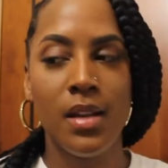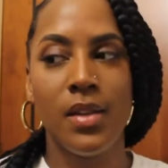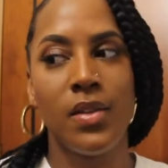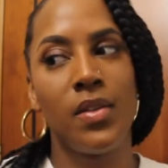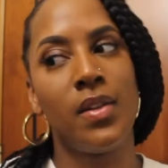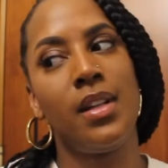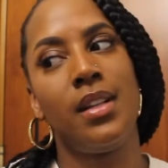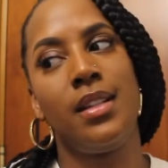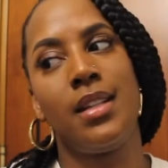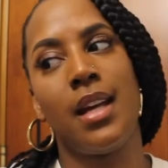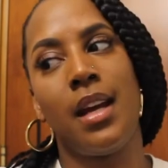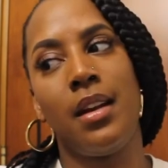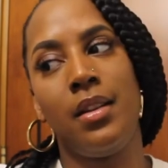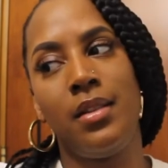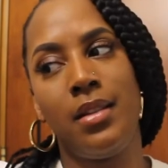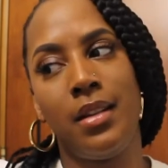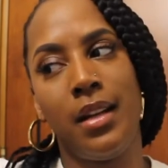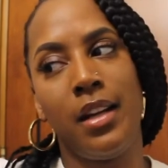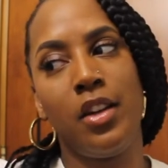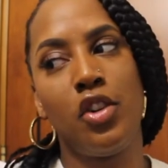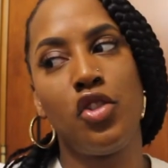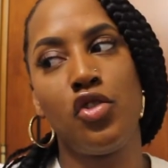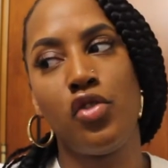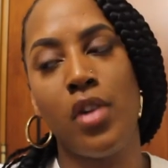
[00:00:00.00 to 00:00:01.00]
So I decided to
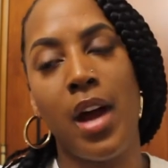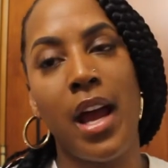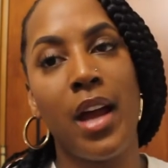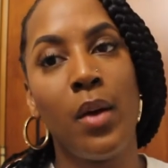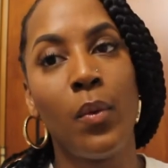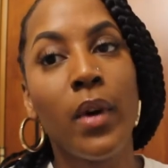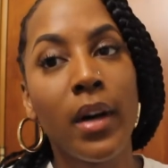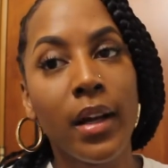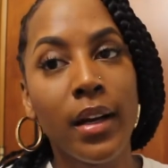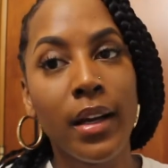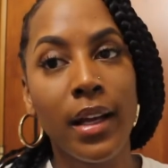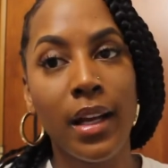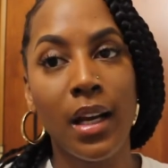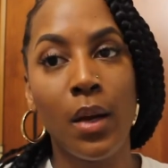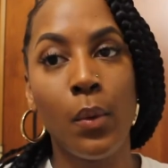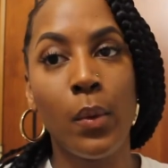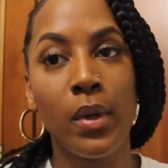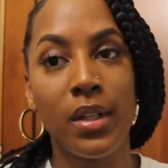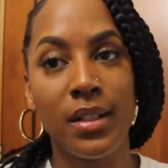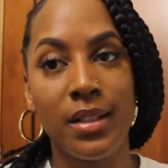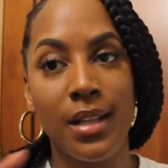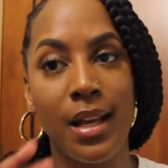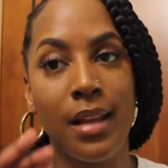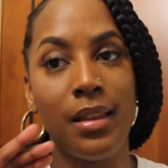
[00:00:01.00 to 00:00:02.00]
like try one, and it
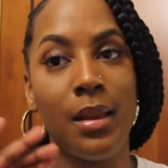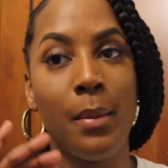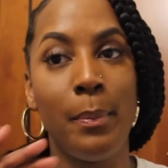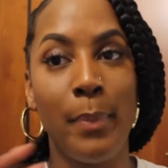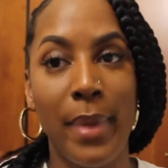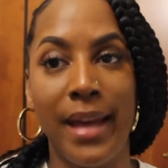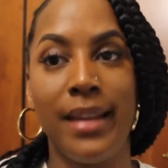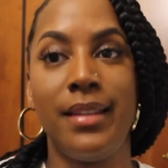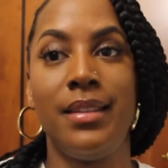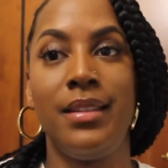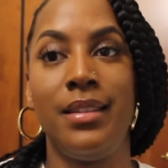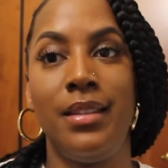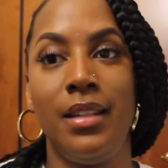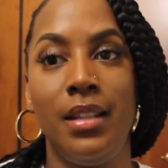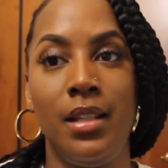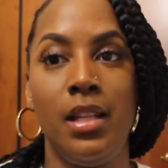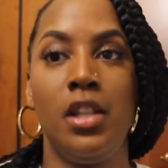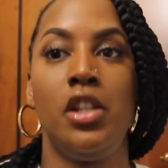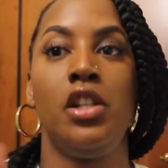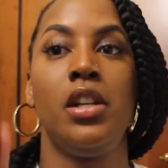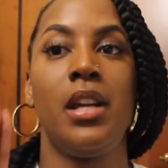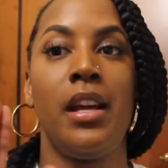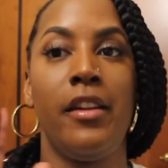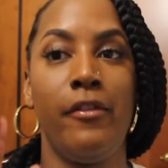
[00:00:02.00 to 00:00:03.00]
was the best
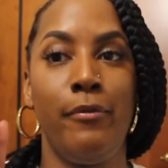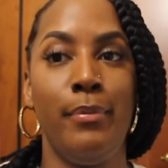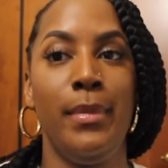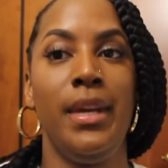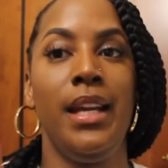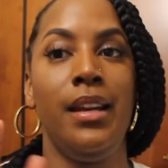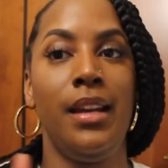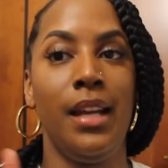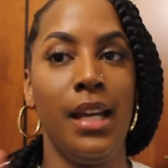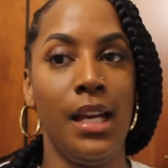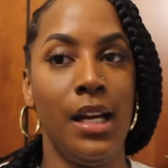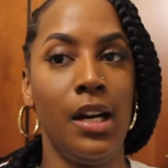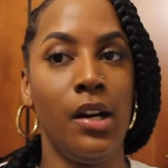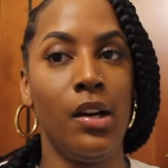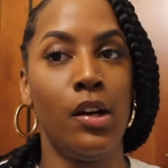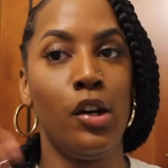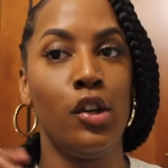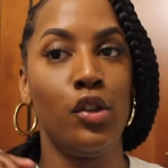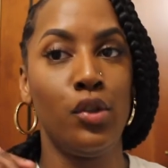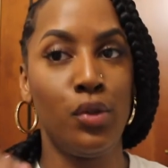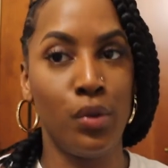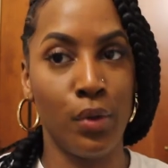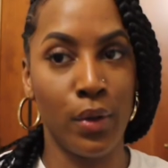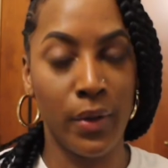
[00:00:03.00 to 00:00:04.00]
decision I've made
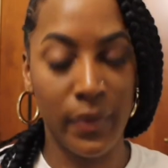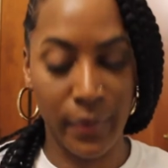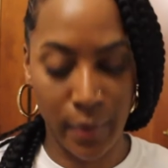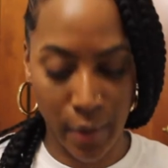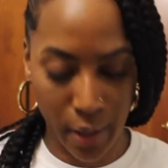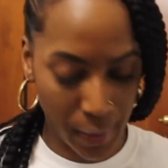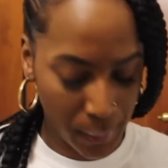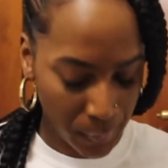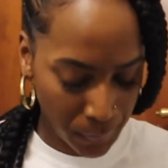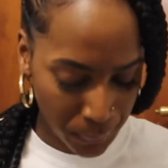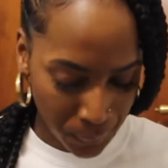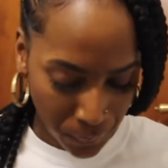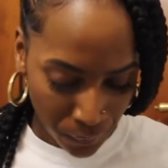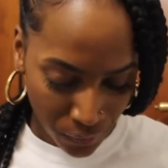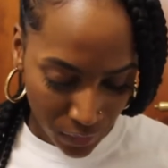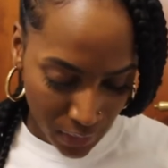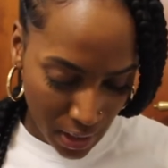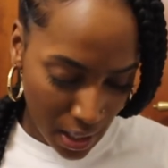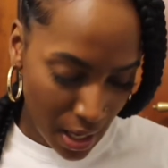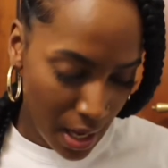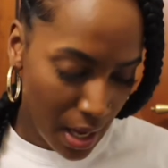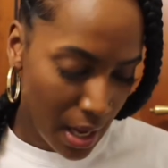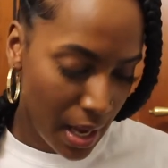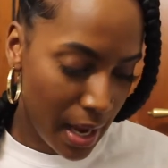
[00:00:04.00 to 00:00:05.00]
here so far.
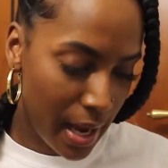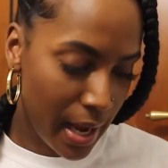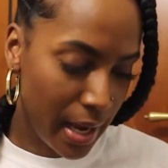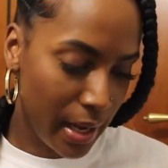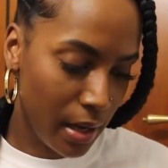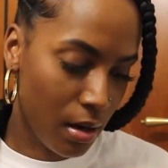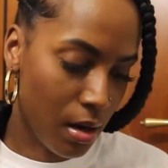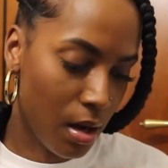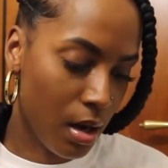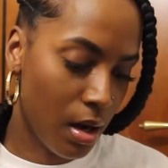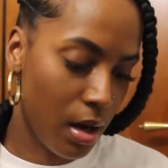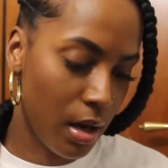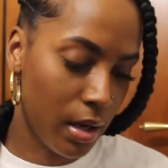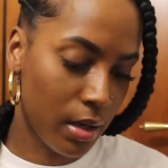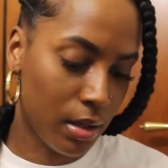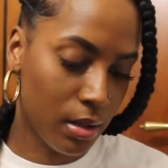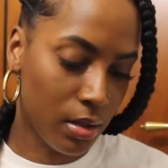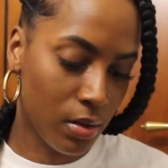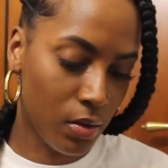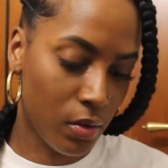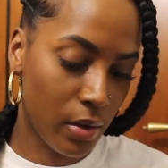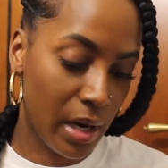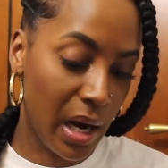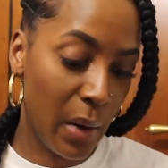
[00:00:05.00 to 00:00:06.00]
I
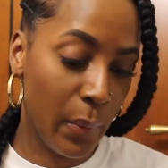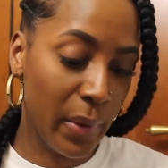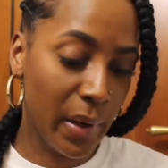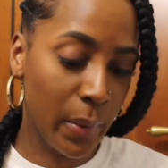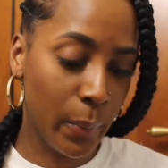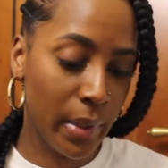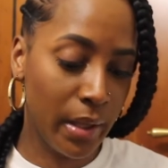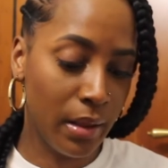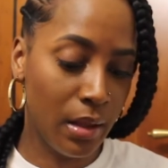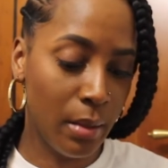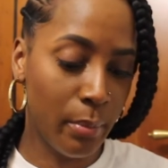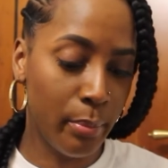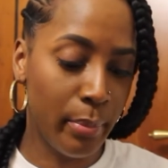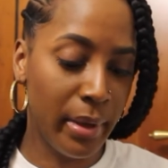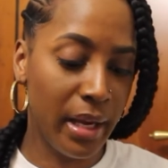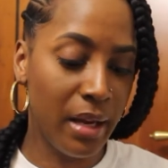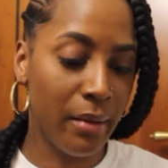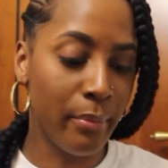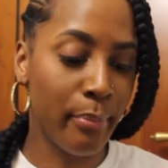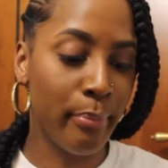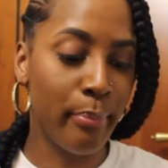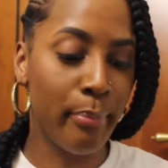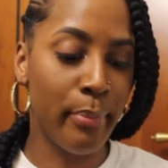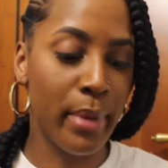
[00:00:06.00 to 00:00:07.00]
went with the
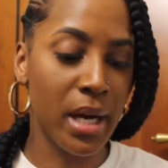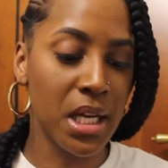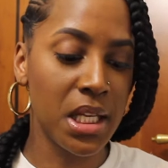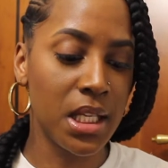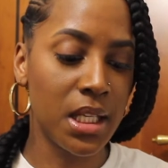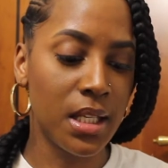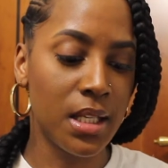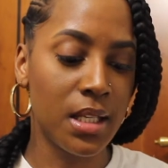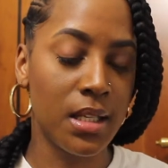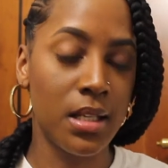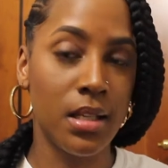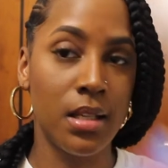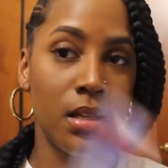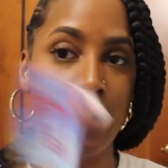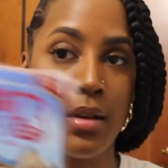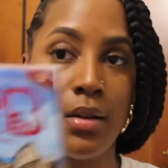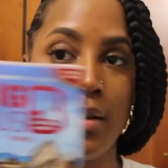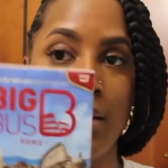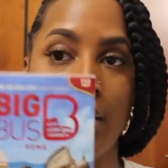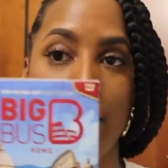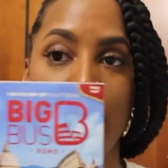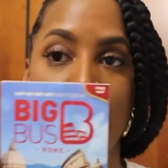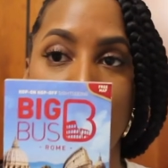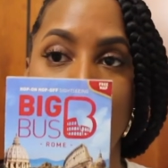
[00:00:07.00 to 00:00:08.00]
big bus
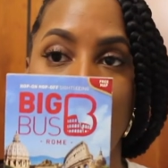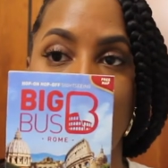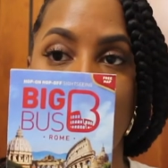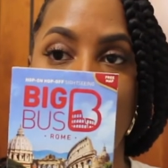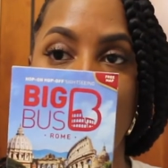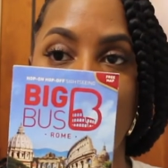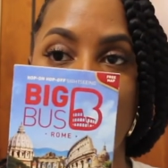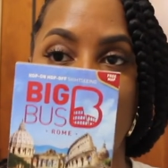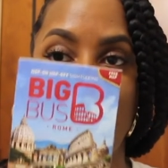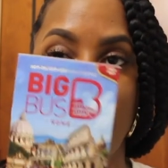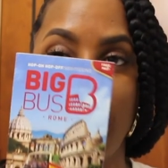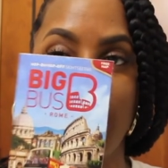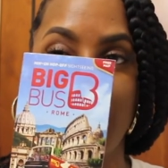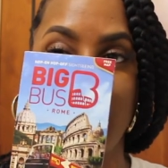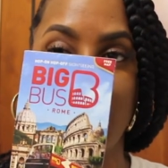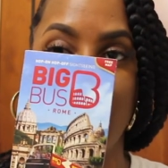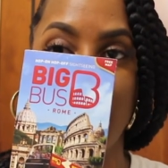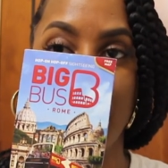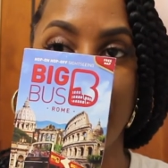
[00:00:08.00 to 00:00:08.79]
Rome, this